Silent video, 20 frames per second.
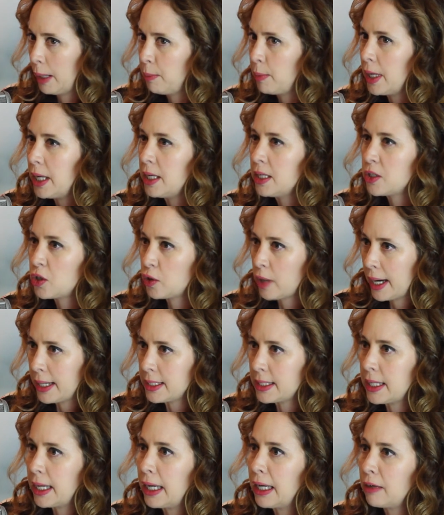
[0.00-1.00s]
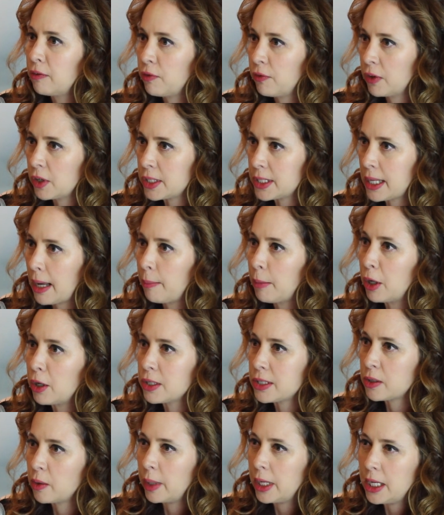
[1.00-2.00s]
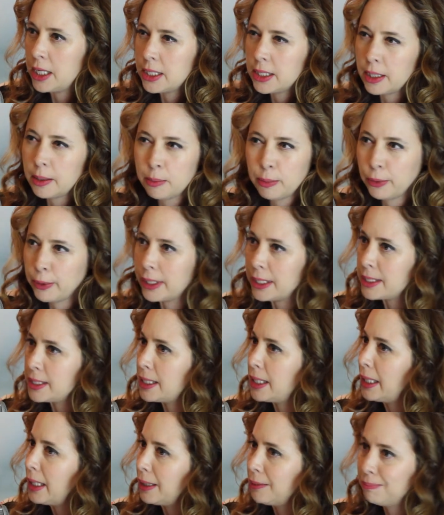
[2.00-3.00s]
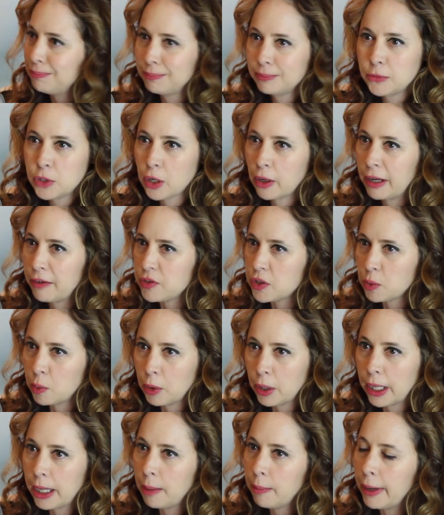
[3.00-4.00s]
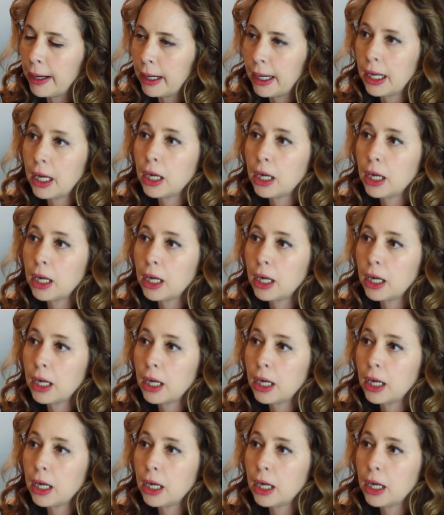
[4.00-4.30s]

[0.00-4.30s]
one mm-hmm. piece dressing for summer, so easy breezy. Don't have to worry about